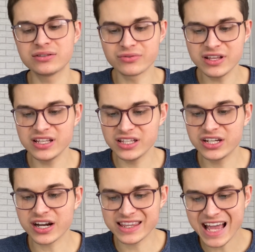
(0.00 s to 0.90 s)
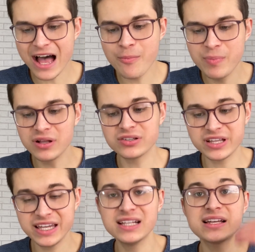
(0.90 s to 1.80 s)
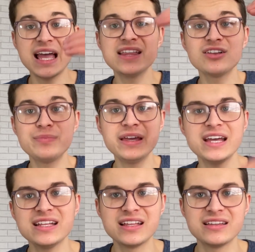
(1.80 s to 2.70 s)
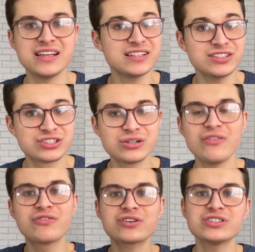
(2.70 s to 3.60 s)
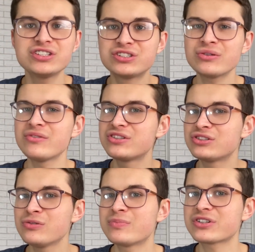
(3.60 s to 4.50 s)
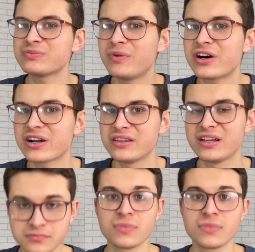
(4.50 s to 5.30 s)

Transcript: written here, a town built on a hill cannot be hidden. Is that true? Of course it's true. It's super smart.